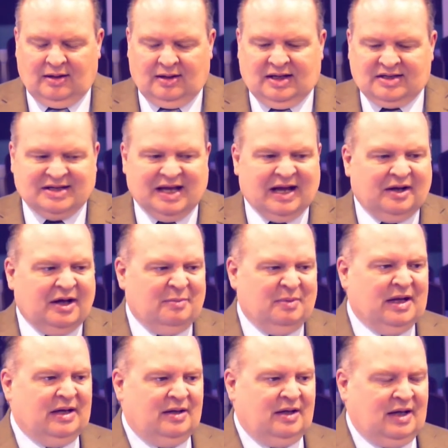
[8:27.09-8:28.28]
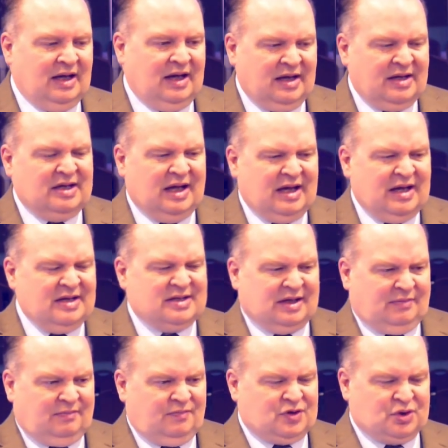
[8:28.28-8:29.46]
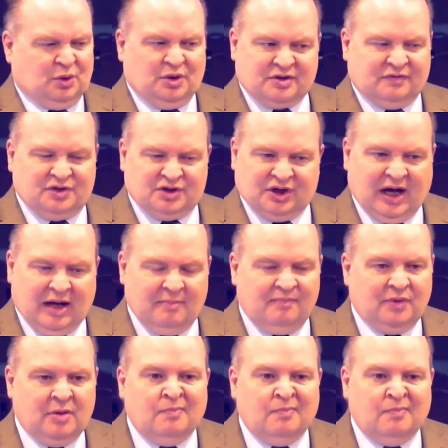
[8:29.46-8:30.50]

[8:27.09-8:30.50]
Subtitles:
is that going to be, it is a source of shame,